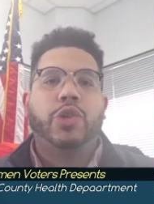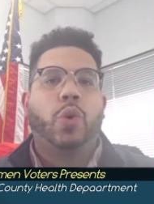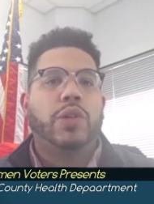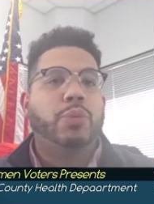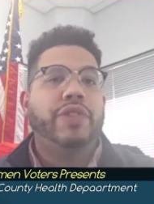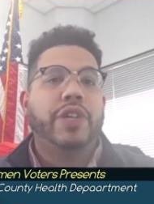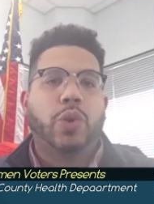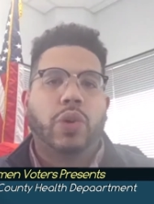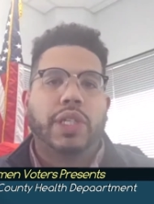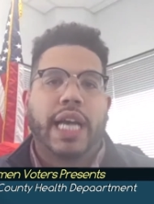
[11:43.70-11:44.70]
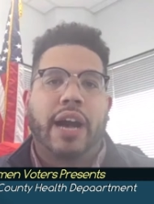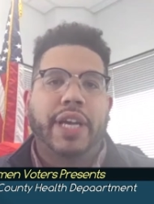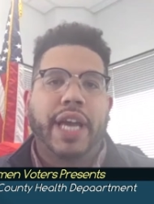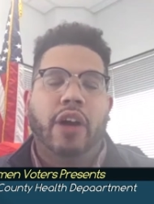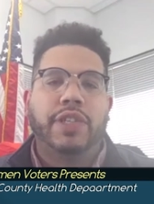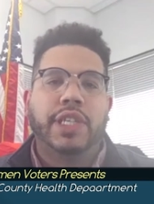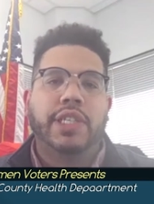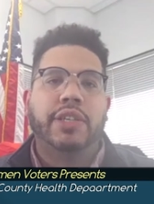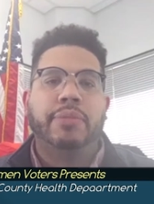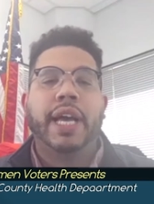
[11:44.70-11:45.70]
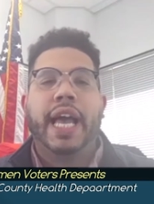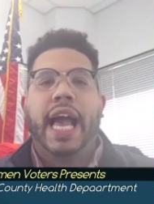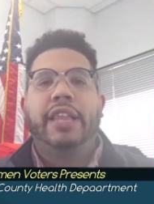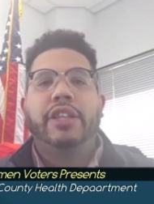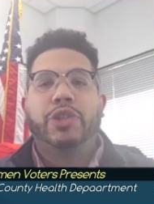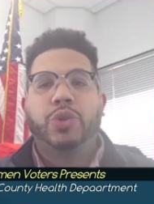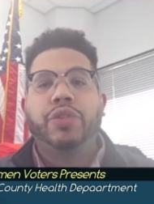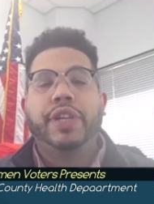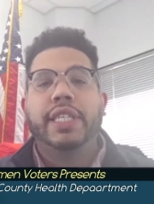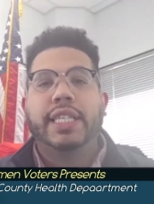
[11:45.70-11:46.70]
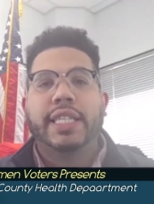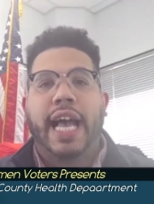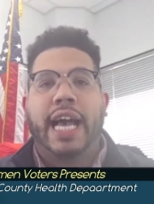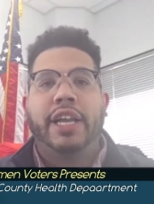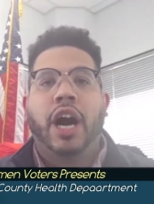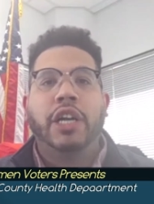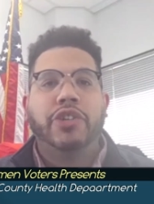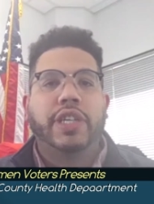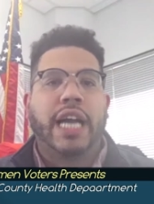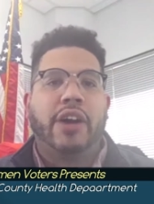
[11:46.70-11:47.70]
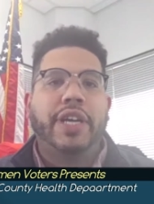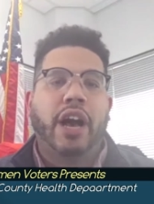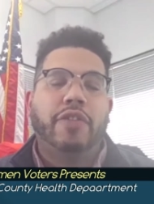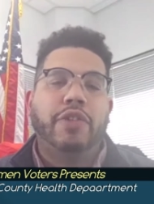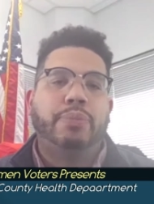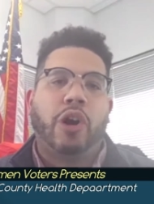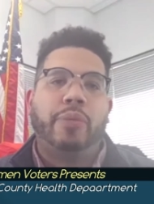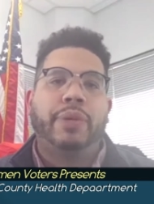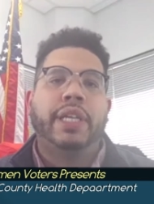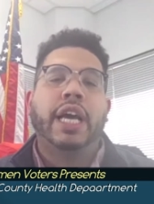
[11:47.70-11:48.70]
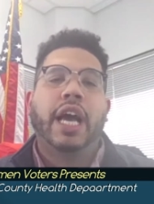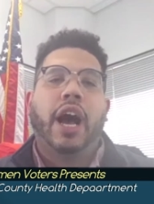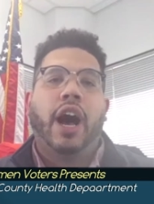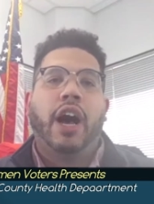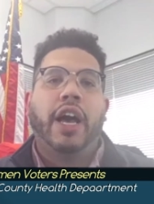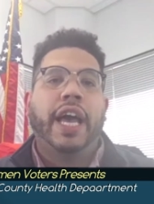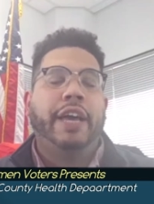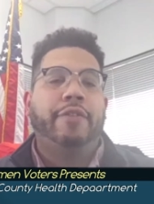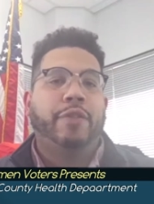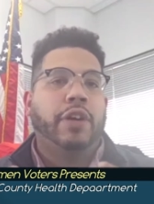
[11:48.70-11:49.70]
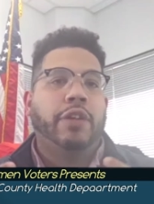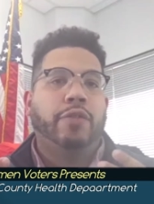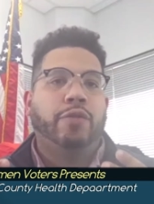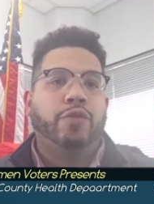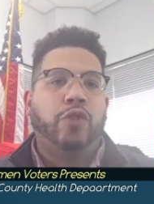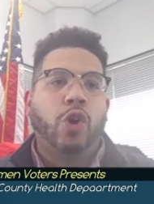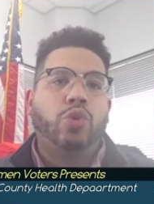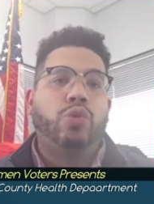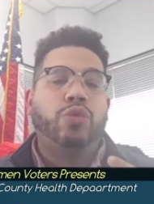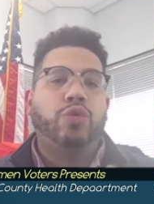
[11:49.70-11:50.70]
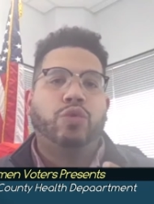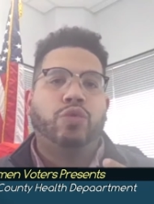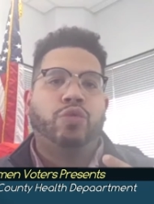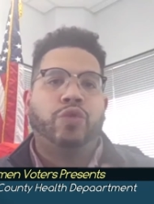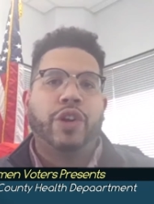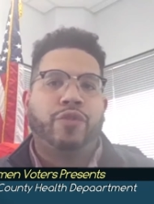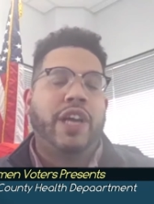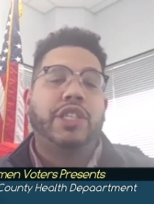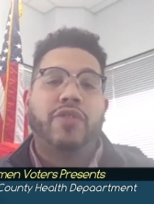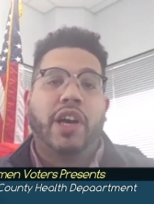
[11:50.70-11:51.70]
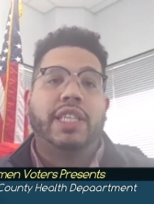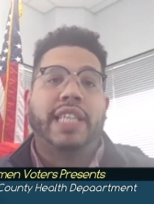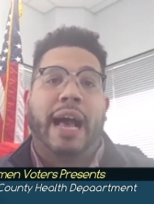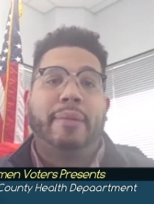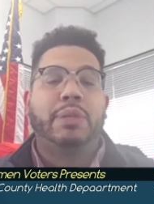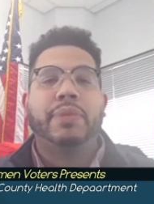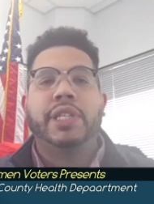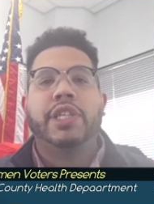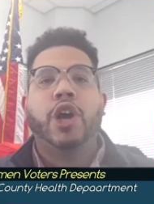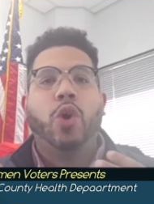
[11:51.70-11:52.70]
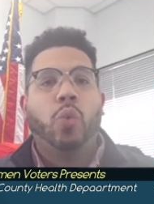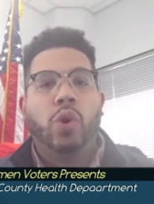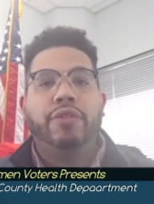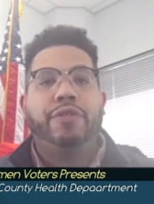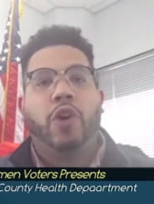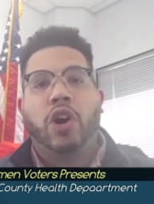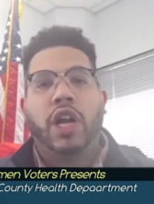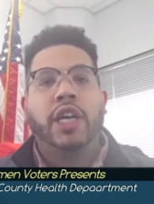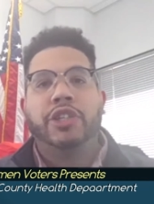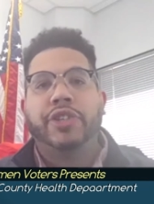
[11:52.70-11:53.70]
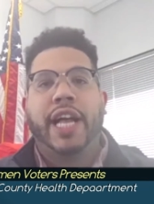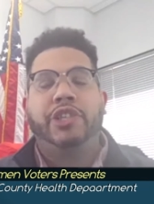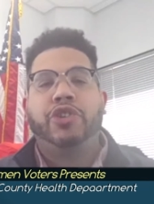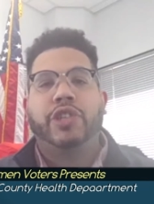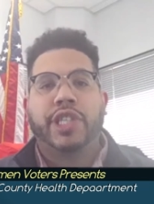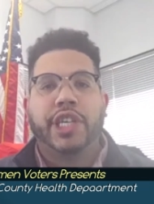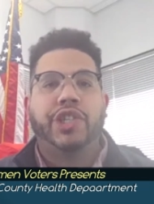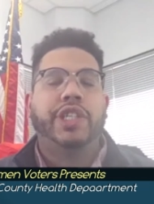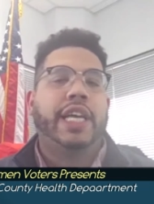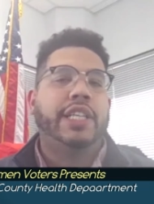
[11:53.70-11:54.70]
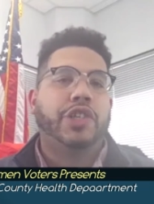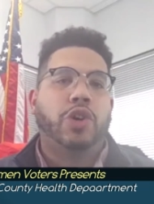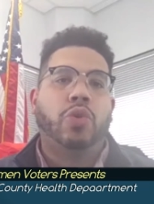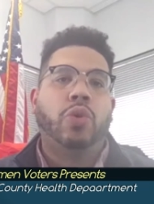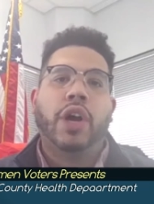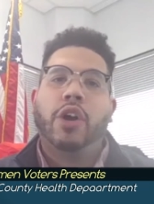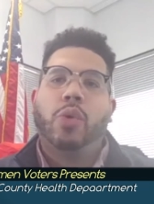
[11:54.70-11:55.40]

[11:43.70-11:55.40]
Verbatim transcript: towards moving towards a county health system. And the truth is is that under a county health department, uh, local restaurant establishments would fall under that jurisdiction. And so,